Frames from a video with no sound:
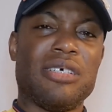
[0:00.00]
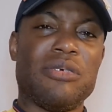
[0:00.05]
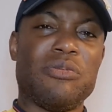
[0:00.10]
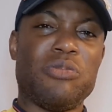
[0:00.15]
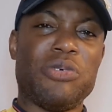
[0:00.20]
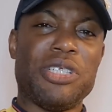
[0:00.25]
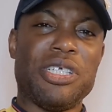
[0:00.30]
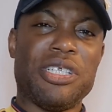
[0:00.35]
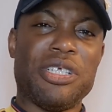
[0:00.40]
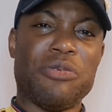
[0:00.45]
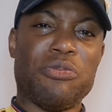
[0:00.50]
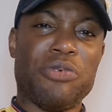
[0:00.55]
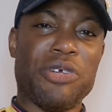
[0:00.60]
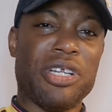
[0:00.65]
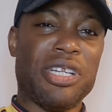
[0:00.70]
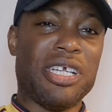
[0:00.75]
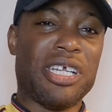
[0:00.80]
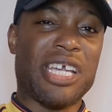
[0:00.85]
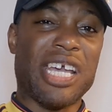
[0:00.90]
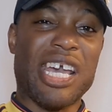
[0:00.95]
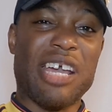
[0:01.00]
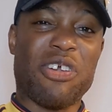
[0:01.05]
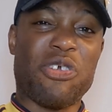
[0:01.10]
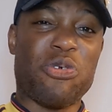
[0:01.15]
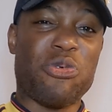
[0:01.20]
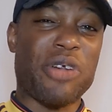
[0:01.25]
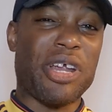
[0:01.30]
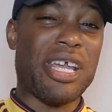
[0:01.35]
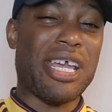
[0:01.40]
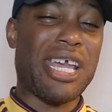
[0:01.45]
we didn't really
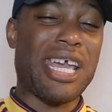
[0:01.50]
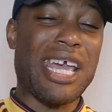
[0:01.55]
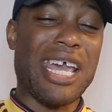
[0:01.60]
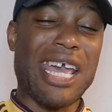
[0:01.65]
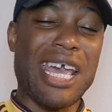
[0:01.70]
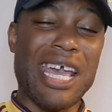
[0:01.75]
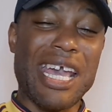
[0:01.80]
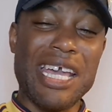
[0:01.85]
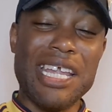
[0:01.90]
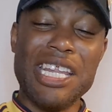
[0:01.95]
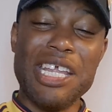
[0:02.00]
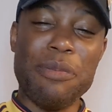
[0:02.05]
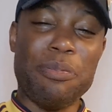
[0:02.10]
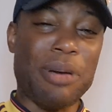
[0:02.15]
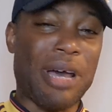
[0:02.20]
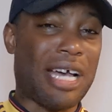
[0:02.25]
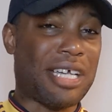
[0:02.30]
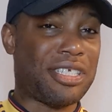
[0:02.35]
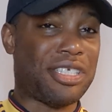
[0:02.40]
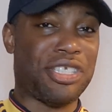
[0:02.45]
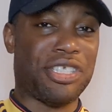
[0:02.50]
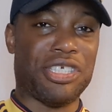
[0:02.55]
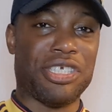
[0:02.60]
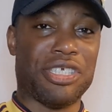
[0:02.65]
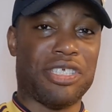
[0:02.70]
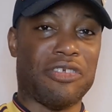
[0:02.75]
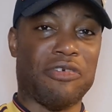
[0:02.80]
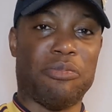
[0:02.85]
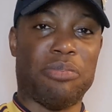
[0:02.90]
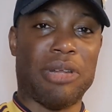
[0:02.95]
create any
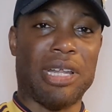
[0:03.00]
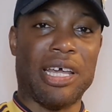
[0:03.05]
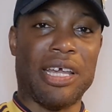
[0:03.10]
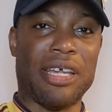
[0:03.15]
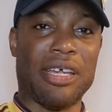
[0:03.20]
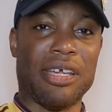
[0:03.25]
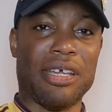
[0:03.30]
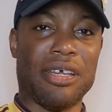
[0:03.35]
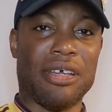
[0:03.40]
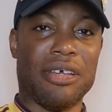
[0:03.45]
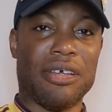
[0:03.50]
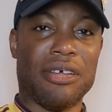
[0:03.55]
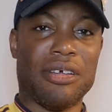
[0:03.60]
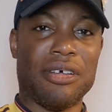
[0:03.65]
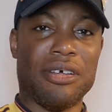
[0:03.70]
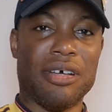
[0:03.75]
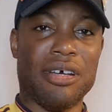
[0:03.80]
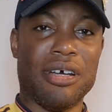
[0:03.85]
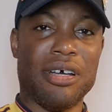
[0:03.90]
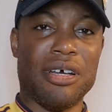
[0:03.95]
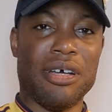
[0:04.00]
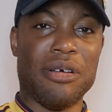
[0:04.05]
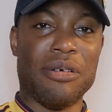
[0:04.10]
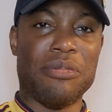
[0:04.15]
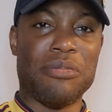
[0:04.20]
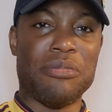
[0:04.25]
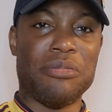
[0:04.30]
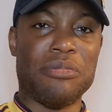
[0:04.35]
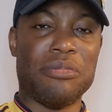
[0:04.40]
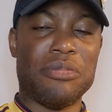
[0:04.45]
passages of play,
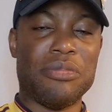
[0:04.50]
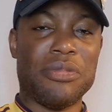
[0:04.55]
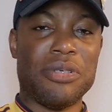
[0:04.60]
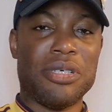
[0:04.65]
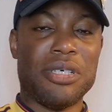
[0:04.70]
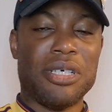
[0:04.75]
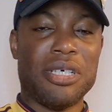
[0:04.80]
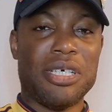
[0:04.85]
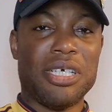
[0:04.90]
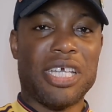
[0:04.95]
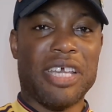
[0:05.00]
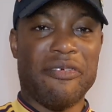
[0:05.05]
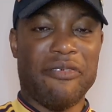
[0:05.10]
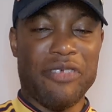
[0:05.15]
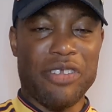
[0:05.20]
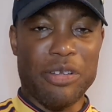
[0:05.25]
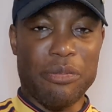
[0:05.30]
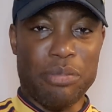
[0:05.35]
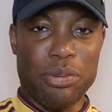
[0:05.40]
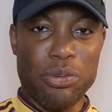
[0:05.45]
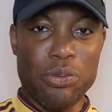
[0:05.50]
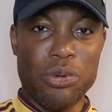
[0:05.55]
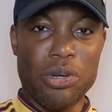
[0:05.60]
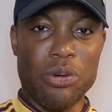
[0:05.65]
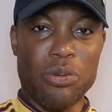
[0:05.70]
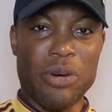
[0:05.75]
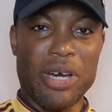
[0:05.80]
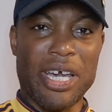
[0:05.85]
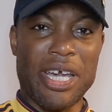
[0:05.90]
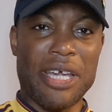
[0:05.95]
giving the ball
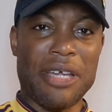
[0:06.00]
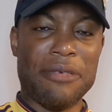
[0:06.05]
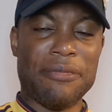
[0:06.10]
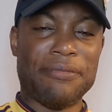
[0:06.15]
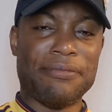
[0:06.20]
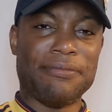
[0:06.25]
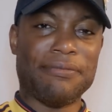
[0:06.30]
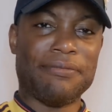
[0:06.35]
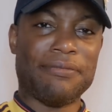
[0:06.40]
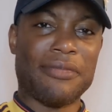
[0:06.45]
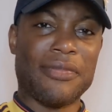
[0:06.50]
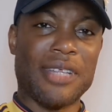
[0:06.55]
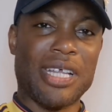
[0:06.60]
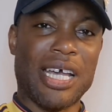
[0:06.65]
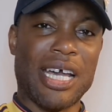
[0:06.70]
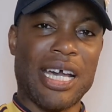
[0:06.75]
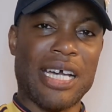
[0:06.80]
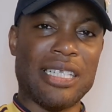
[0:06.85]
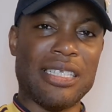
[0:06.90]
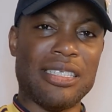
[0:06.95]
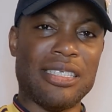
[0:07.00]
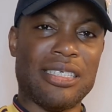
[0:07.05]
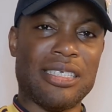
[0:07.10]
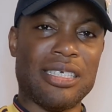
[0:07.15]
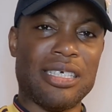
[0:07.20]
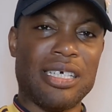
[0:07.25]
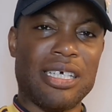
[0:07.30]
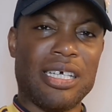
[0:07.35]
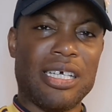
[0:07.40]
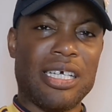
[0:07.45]
away, and
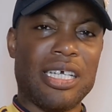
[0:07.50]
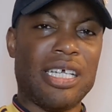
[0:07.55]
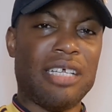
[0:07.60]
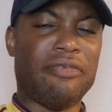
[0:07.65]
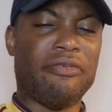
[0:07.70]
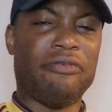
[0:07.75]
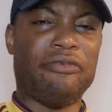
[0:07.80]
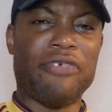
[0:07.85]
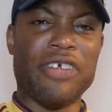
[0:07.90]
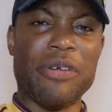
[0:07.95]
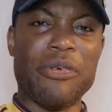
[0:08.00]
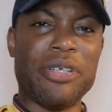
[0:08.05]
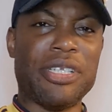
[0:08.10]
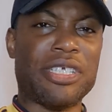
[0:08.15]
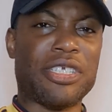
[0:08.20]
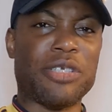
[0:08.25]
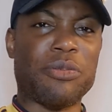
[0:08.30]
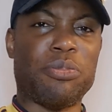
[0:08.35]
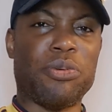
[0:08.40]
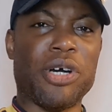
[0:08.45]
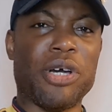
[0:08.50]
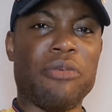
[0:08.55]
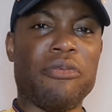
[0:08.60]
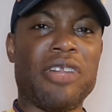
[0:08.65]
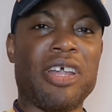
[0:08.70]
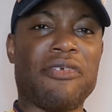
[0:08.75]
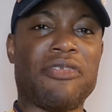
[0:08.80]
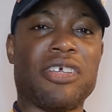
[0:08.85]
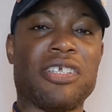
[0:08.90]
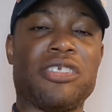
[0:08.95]
it's very disappointing. We
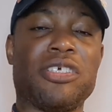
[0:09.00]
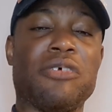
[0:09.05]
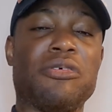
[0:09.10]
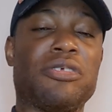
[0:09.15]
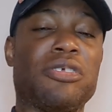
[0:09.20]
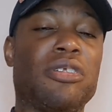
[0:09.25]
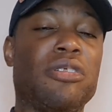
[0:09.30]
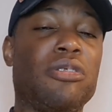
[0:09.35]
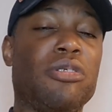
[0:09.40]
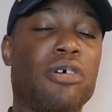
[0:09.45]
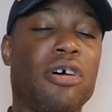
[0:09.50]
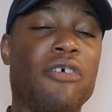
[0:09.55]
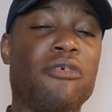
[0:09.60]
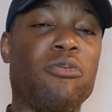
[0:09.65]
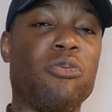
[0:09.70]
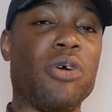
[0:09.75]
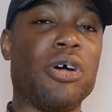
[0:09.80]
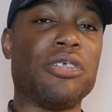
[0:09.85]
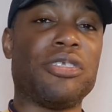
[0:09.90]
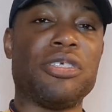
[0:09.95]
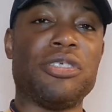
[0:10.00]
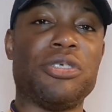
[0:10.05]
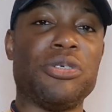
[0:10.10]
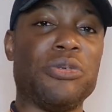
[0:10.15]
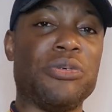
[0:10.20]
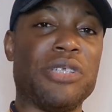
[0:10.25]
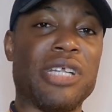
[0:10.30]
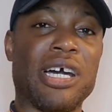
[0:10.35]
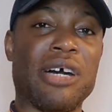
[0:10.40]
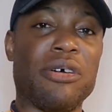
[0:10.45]
left ourselves a lot of work to
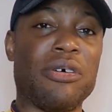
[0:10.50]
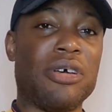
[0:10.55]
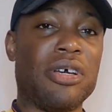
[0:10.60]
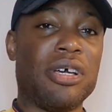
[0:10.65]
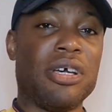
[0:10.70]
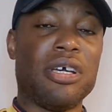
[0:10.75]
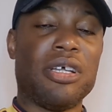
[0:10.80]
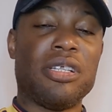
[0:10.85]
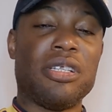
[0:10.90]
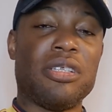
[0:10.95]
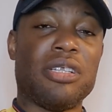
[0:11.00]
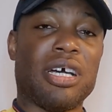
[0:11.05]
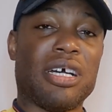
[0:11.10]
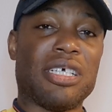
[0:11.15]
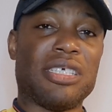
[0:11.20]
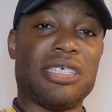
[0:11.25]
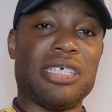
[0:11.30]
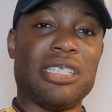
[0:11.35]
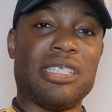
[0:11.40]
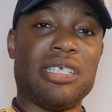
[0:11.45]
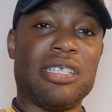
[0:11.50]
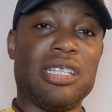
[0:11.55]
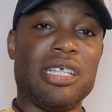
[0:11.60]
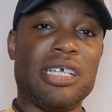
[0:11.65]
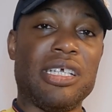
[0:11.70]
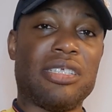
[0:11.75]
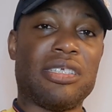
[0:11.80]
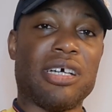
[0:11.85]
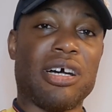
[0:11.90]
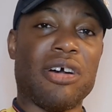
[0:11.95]
do now. Like I said, the
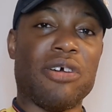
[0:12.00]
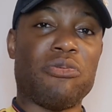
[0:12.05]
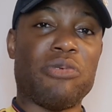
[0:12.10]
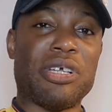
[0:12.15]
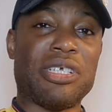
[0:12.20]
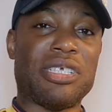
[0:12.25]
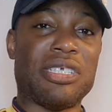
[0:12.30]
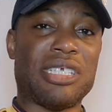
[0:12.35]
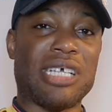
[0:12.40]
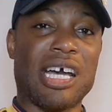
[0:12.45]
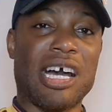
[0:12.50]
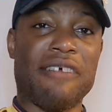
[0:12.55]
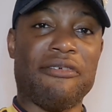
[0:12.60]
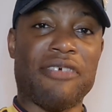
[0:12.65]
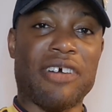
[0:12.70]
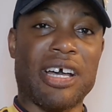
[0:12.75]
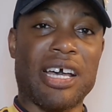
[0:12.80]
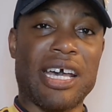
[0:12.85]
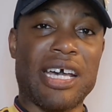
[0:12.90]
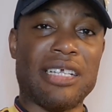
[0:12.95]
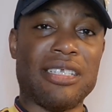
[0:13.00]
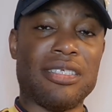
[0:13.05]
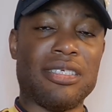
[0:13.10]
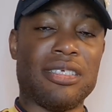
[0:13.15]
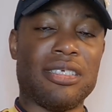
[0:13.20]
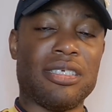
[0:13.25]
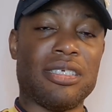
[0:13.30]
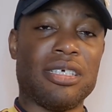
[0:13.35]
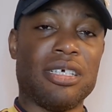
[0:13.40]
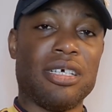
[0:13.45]
league title race is out of our
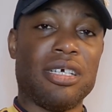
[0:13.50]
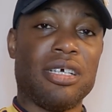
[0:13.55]
hands.